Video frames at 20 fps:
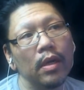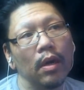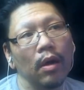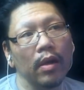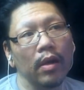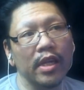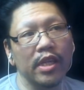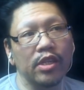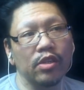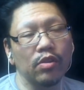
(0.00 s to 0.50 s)

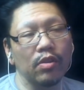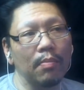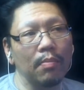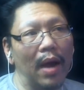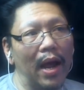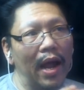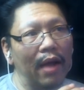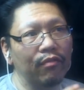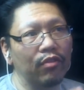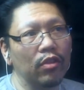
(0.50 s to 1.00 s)
Okay, so you
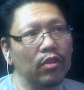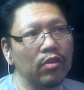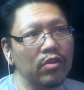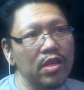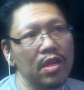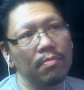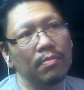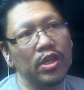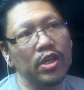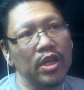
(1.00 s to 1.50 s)
might have to do
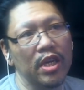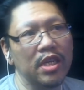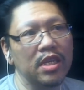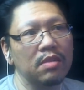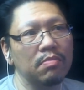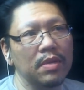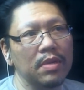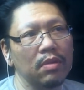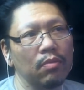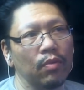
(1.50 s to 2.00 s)
some
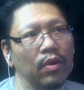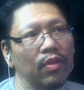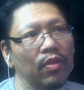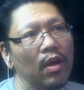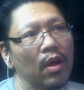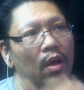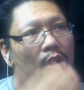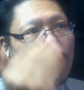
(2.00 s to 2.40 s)
adjustment with